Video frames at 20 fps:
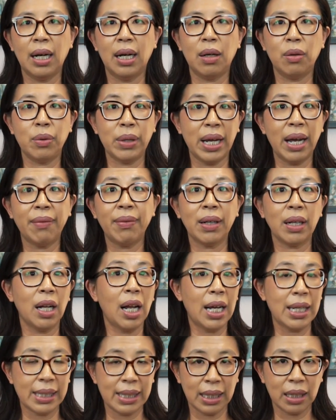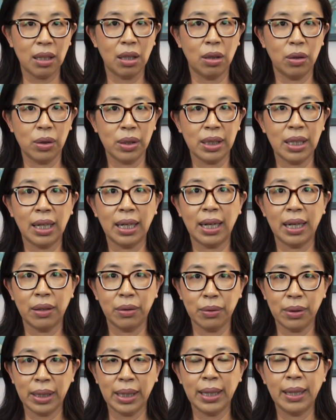We have a classic called
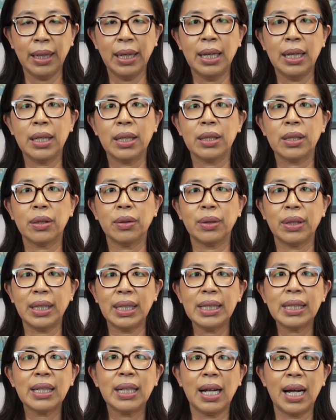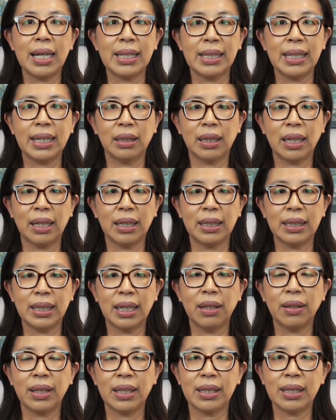Sanghanlun. So this classic kind of
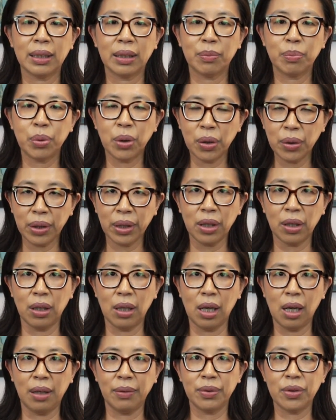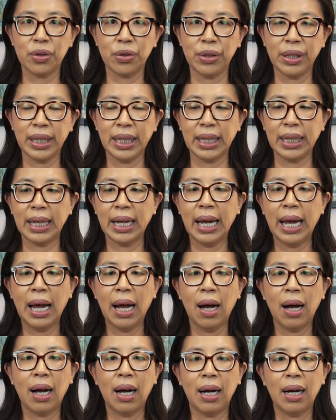tells us the protocol of treating
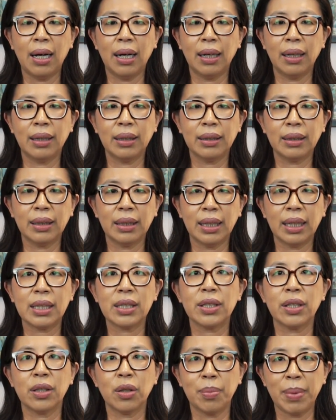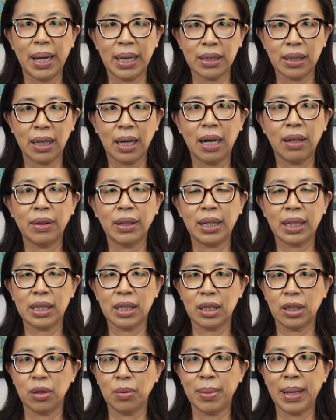the external pathogen, how the
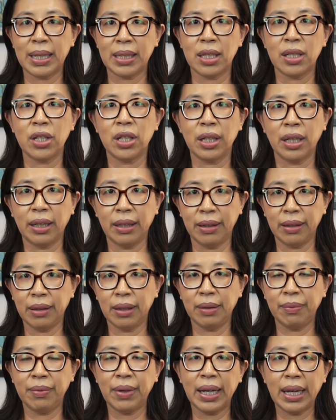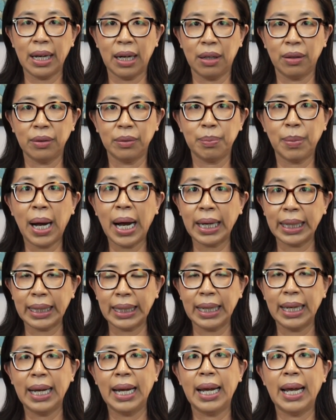external pathogen invade our
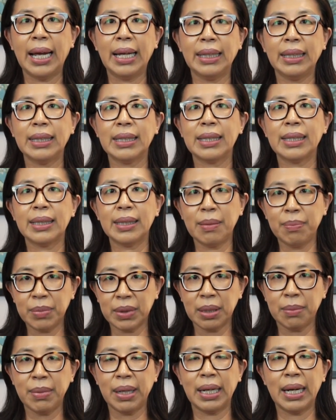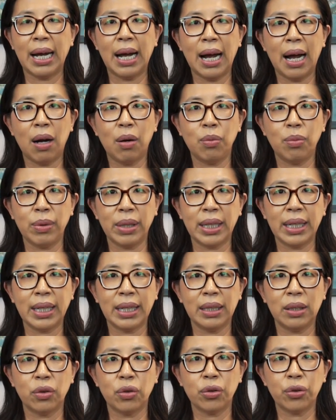body, and the symptom and how we
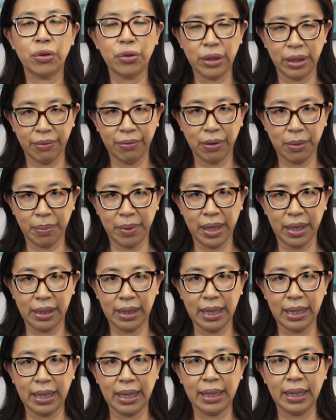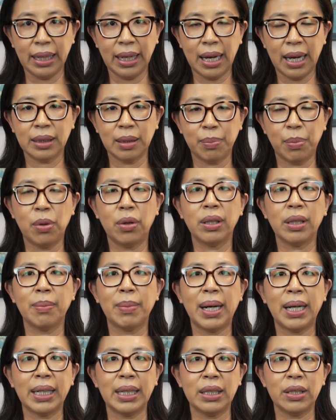can treat from there, and then support the
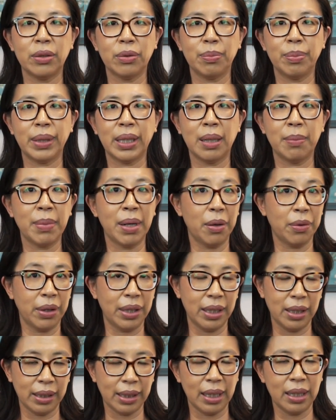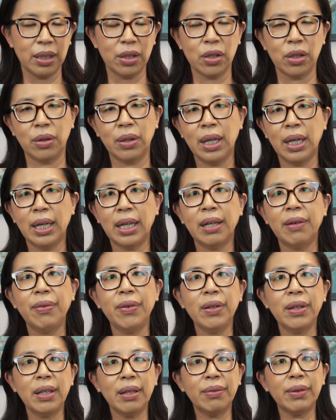body to become healthy again. So if
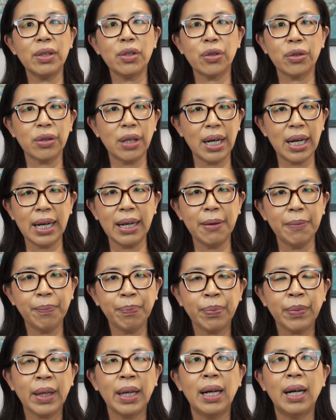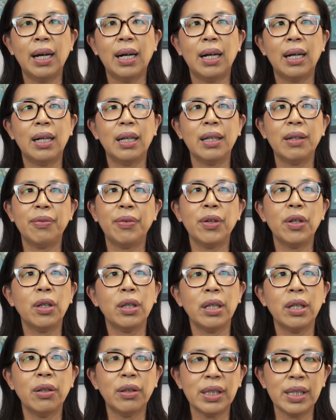you never try, if
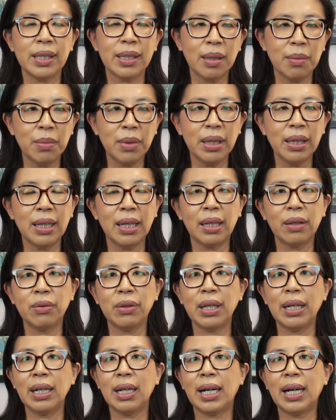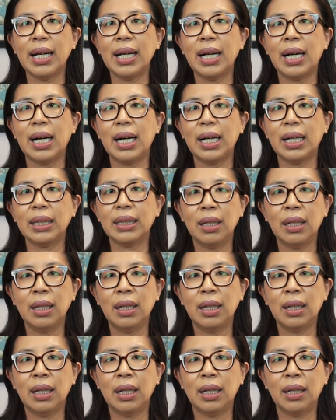you're someone that rely on
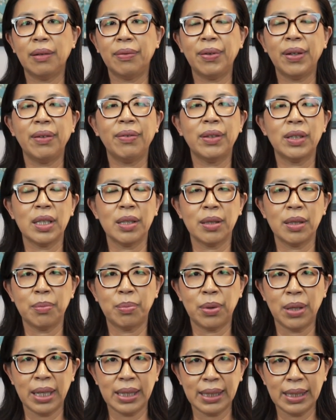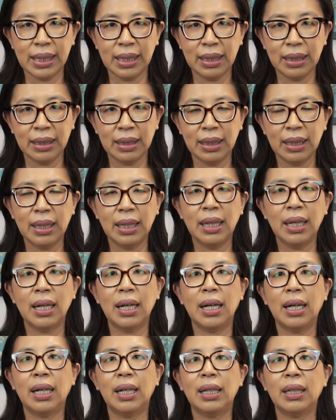fever suppressant
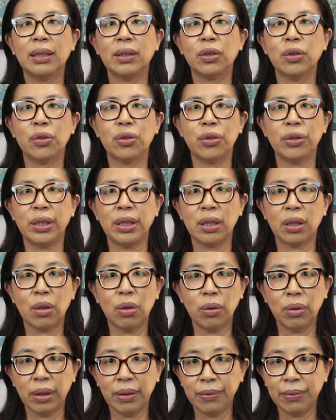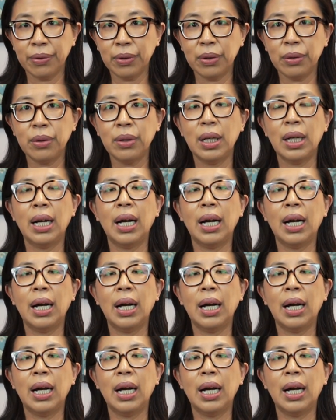to treat the cold and flu,